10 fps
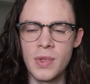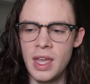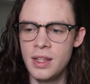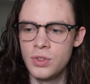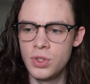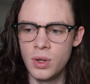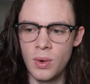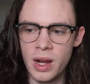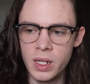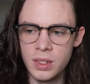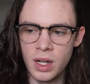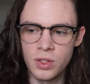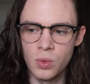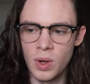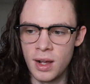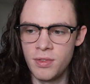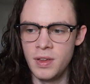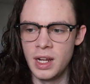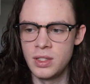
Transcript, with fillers: And so I already talked to Rokfin.